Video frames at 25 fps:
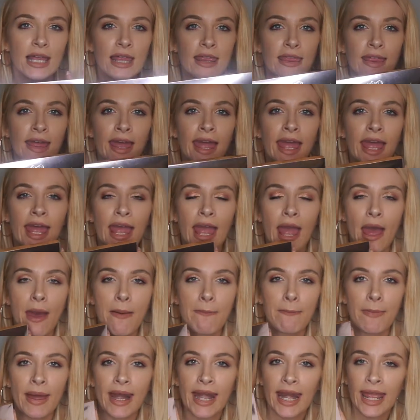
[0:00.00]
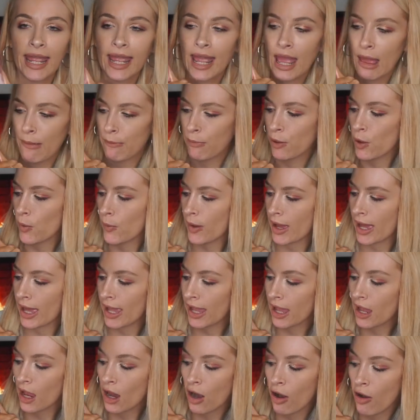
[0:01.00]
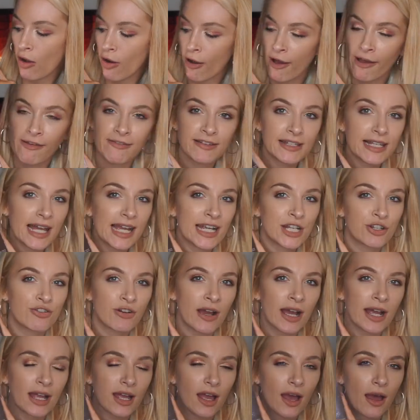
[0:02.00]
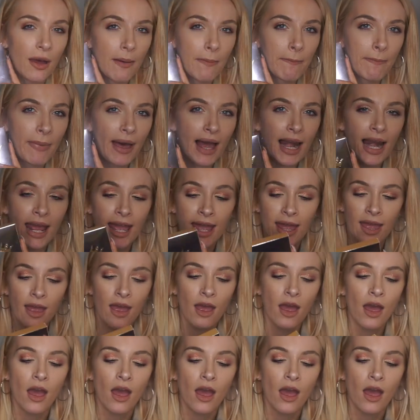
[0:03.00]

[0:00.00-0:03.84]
the Manny MUA Life's a Drag palette.